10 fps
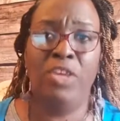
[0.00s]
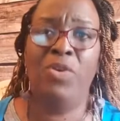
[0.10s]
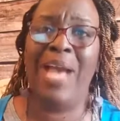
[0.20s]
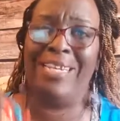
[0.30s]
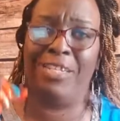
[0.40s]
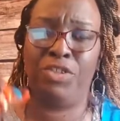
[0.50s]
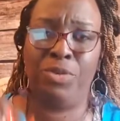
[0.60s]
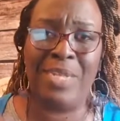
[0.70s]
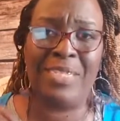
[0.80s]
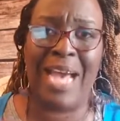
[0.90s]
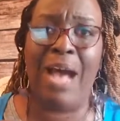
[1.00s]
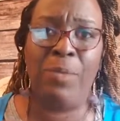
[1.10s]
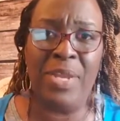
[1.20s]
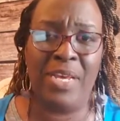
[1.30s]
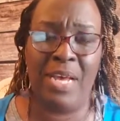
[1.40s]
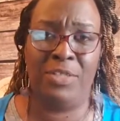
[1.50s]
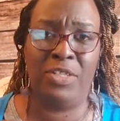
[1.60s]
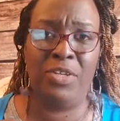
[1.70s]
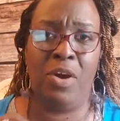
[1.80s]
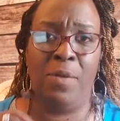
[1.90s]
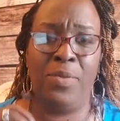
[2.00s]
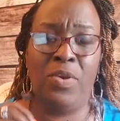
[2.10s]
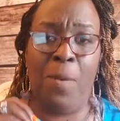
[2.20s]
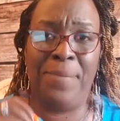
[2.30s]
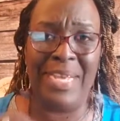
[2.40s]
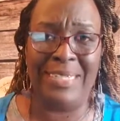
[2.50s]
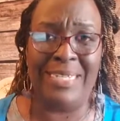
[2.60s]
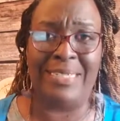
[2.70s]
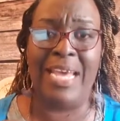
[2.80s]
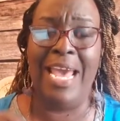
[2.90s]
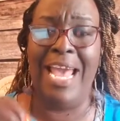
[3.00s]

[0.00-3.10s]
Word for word: You got to trust God when it comes to your your business